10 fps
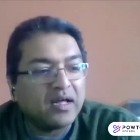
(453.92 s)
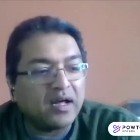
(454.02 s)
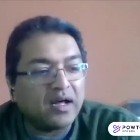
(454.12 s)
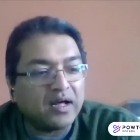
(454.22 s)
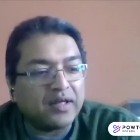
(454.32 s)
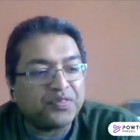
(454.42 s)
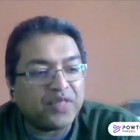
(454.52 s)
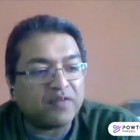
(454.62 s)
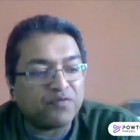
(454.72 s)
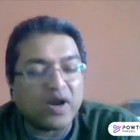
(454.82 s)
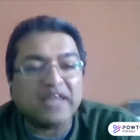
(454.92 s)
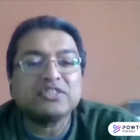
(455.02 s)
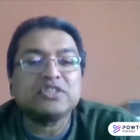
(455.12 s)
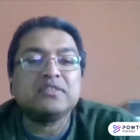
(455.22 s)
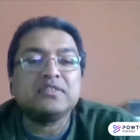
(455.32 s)
Uh, thing for us
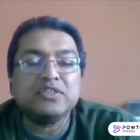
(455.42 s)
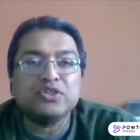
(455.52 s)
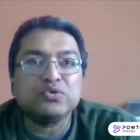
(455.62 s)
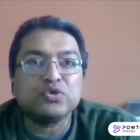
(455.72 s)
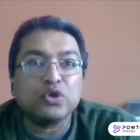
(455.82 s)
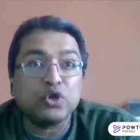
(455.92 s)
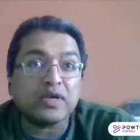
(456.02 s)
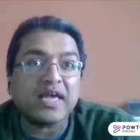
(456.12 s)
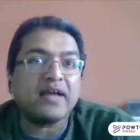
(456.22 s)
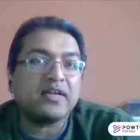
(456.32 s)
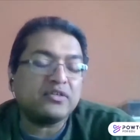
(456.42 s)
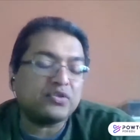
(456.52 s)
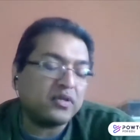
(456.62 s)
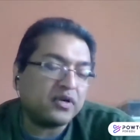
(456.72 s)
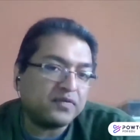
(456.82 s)
to continue to look at and to
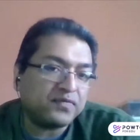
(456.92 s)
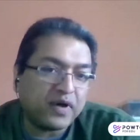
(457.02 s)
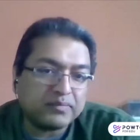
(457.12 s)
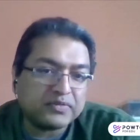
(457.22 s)
learn from.